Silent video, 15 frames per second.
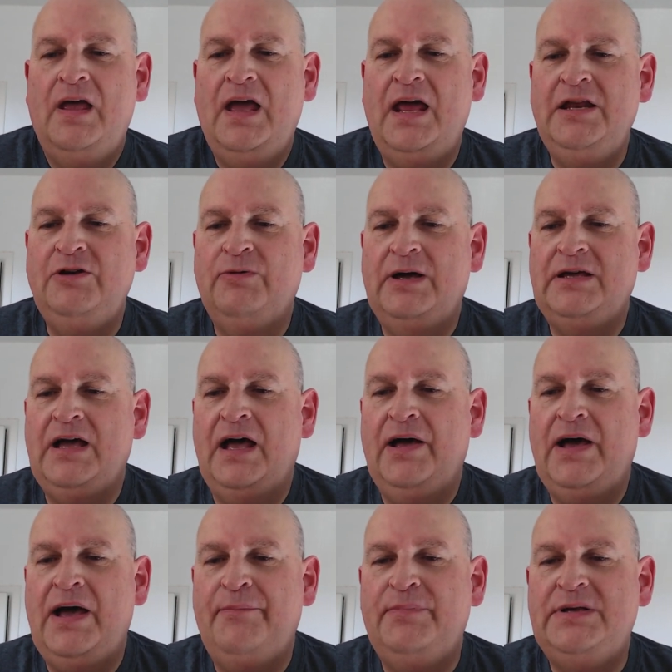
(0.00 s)
Anyway,
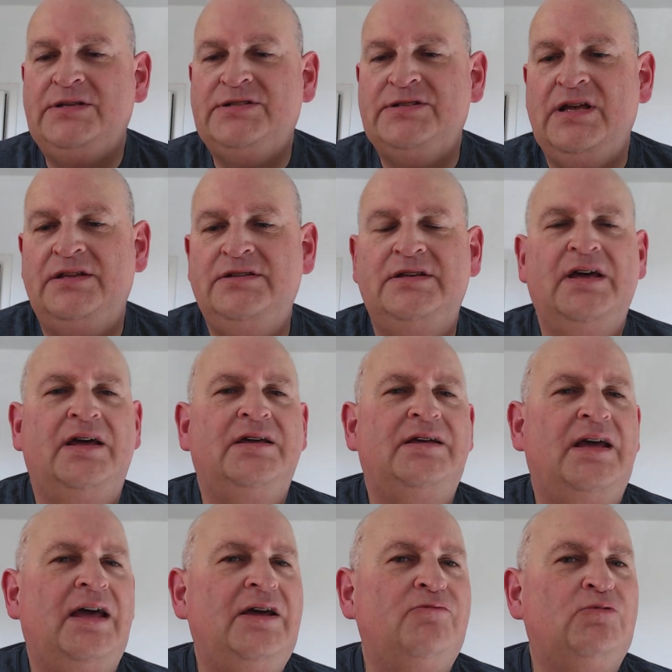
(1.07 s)
Sunday
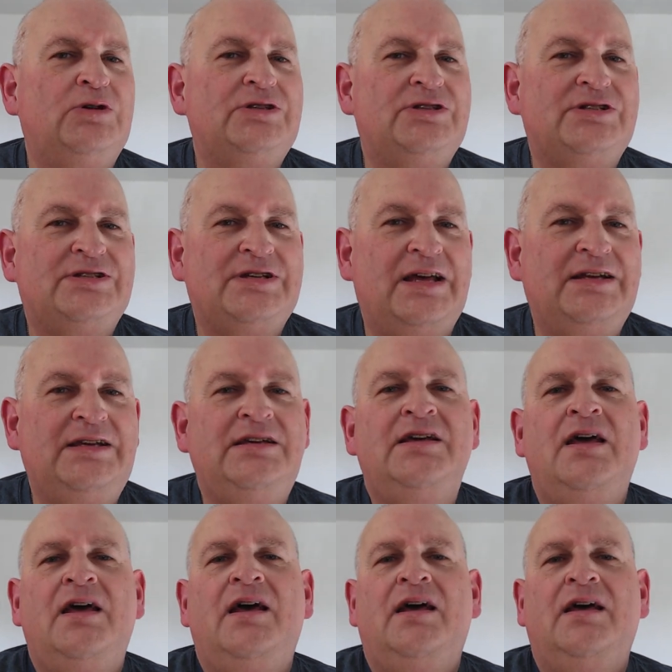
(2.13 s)
it was sunny.
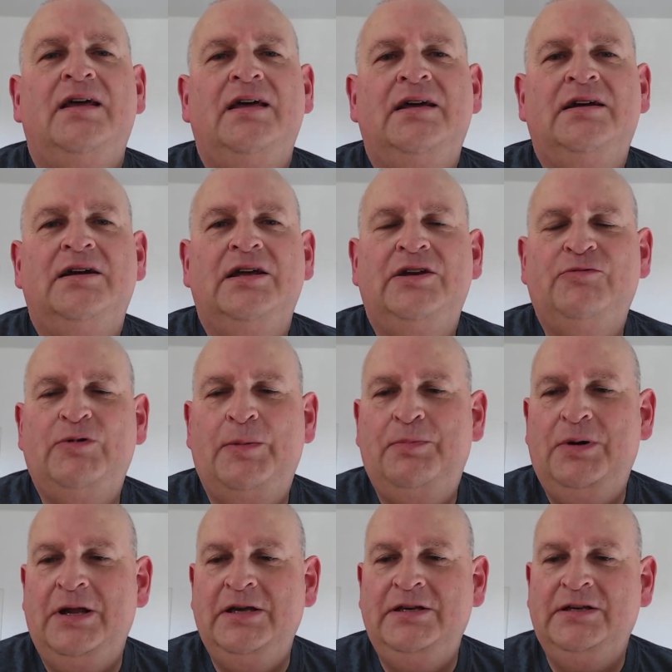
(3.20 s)
England were
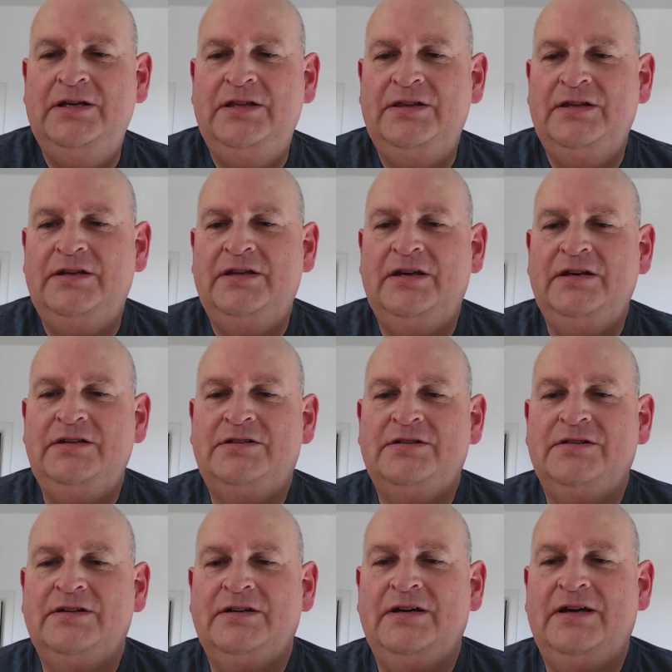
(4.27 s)
playing in the
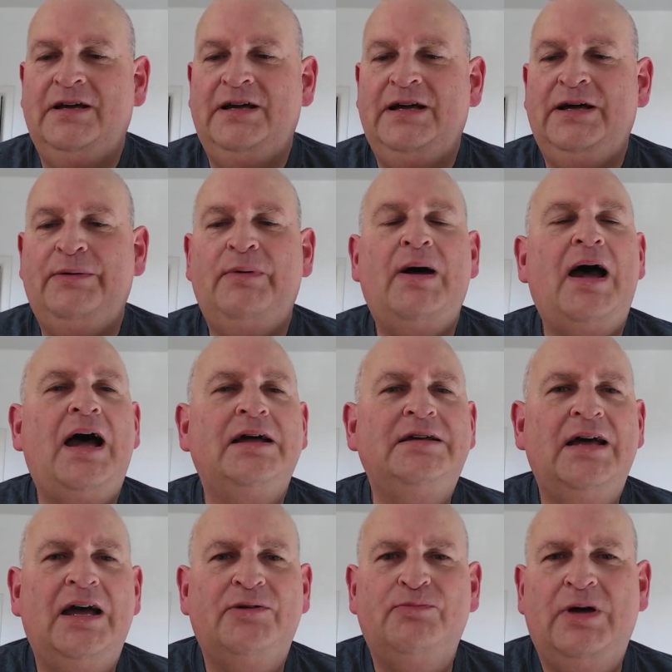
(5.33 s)
night. I
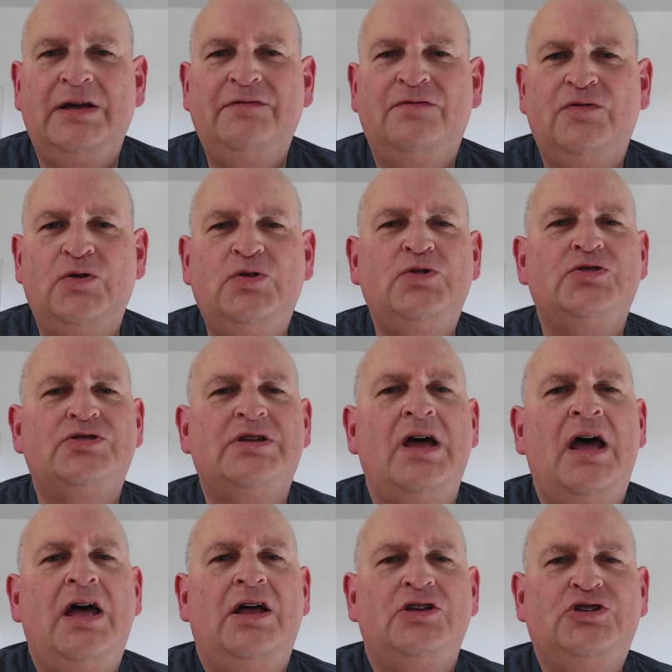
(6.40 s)
had my first
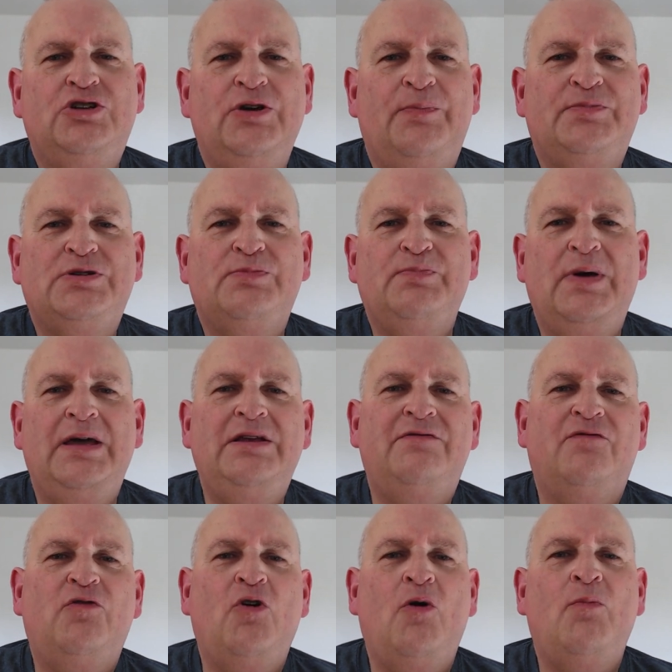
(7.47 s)
chips made
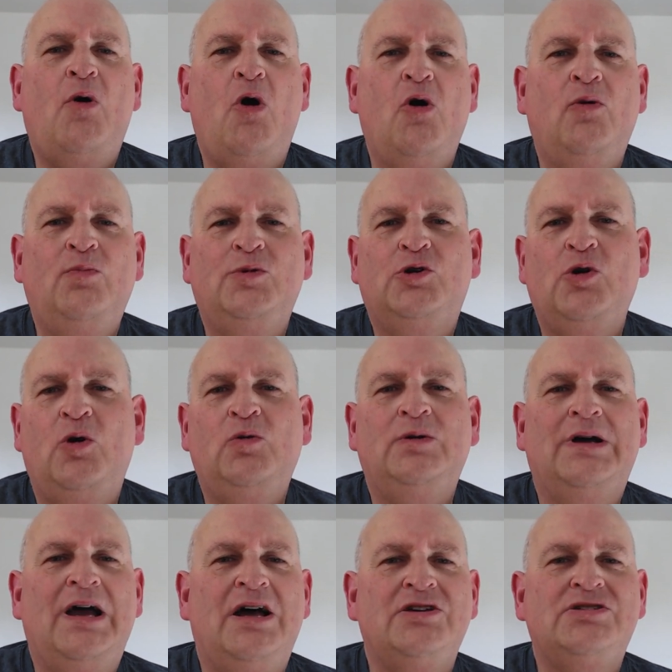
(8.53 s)
from
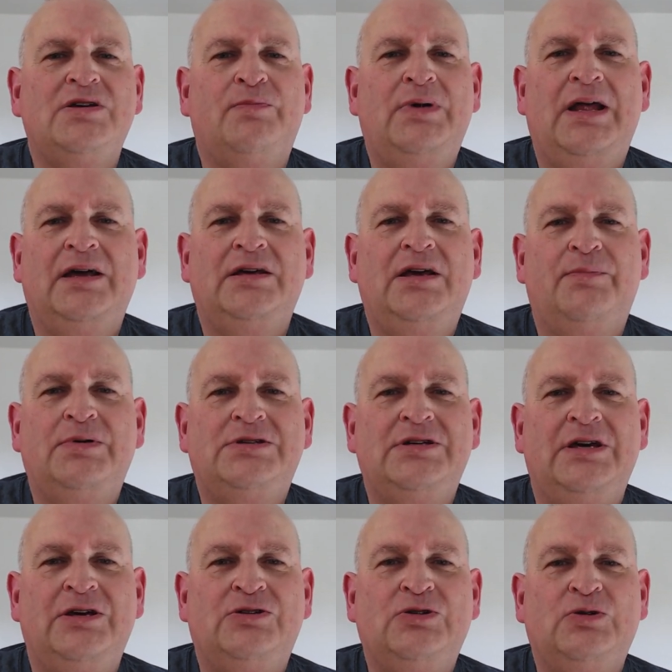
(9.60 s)
homegrown Casablanca
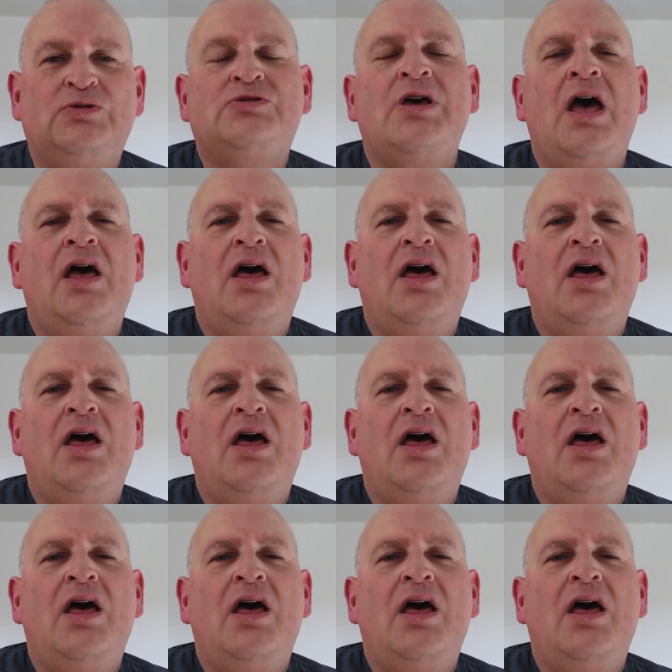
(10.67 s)
potatoes.